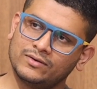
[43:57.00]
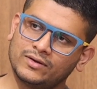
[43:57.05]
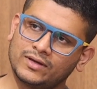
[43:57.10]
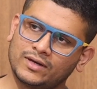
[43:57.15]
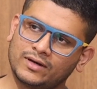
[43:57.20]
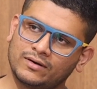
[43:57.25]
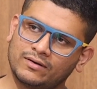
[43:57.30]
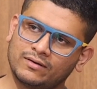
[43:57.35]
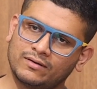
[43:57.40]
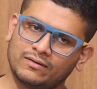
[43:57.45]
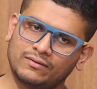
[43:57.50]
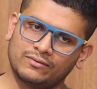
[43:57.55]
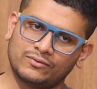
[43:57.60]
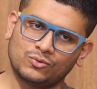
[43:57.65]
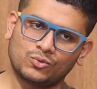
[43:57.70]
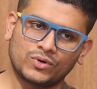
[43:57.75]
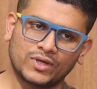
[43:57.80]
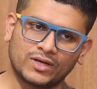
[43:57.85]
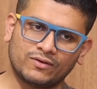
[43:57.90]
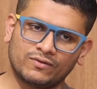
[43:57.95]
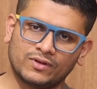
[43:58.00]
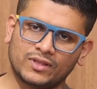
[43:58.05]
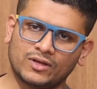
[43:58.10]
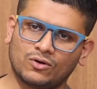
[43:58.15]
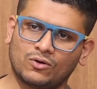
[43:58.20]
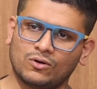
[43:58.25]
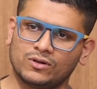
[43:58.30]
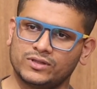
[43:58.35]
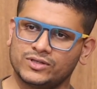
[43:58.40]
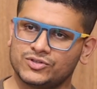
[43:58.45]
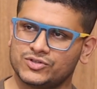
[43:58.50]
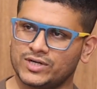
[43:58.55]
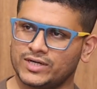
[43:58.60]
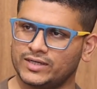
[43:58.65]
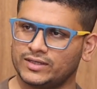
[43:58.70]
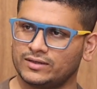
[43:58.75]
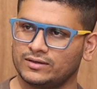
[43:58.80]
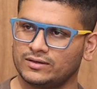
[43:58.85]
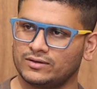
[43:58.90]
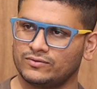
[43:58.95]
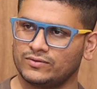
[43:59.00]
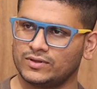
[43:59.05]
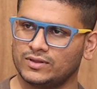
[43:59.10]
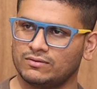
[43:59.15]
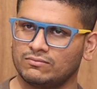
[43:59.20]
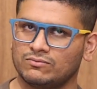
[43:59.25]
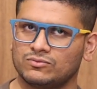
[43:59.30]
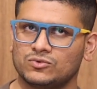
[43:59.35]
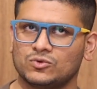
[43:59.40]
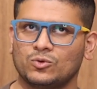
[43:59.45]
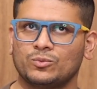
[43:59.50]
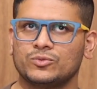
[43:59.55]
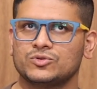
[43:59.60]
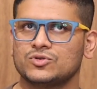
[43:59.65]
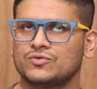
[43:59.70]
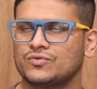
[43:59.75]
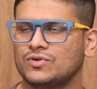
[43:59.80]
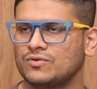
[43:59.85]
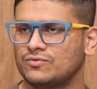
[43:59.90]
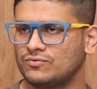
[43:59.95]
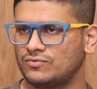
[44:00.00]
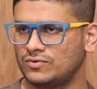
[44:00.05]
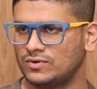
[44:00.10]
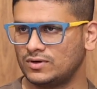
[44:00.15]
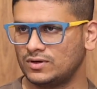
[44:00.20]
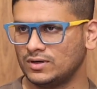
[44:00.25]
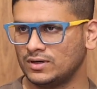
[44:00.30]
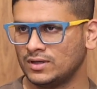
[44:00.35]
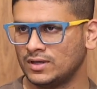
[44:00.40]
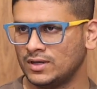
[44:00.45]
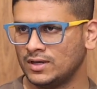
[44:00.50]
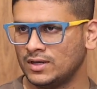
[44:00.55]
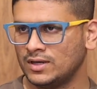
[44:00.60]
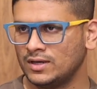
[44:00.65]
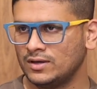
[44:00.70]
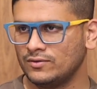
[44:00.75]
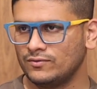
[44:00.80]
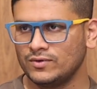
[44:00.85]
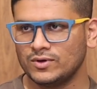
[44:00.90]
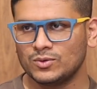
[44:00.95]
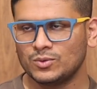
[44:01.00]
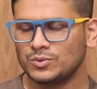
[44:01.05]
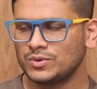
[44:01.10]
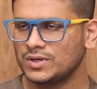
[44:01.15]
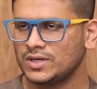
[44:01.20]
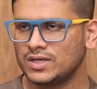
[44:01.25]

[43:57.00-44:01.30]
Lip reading: And today with all the shelter, with so much of comfort, we don't